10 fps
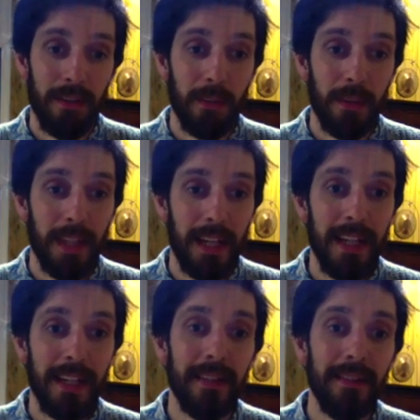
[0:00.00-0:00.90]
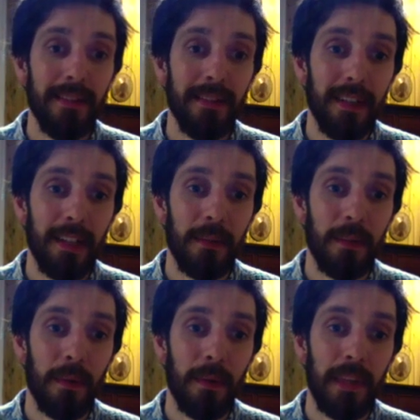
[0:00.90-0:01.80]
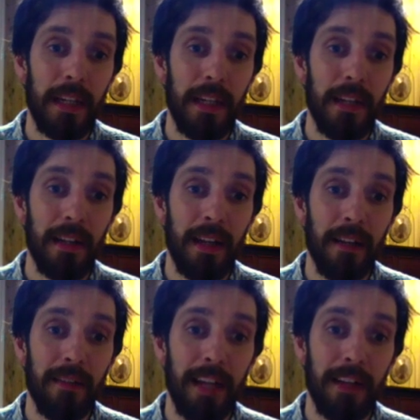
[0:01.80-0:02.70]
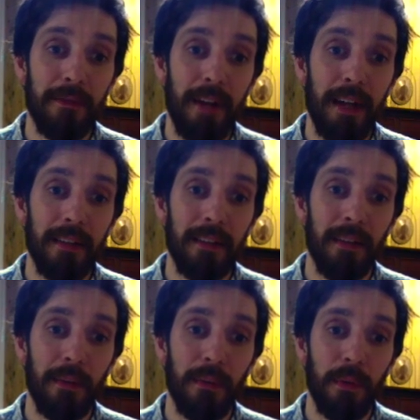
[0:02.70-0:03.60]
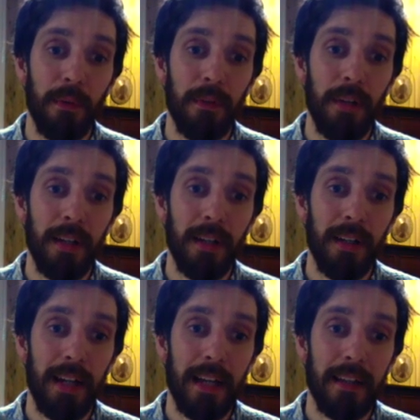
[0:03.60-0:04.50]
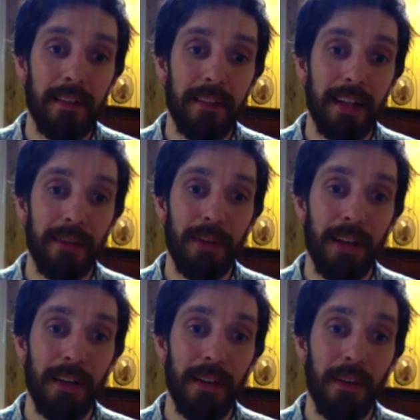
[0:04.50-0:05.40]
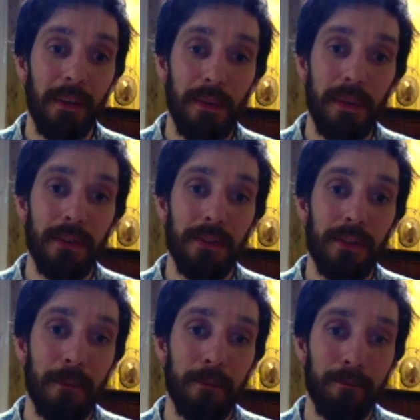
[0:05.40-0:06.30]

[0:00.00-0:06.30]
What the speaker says: So what that is we're on the second fret of the fourth string and the second fret of the third string.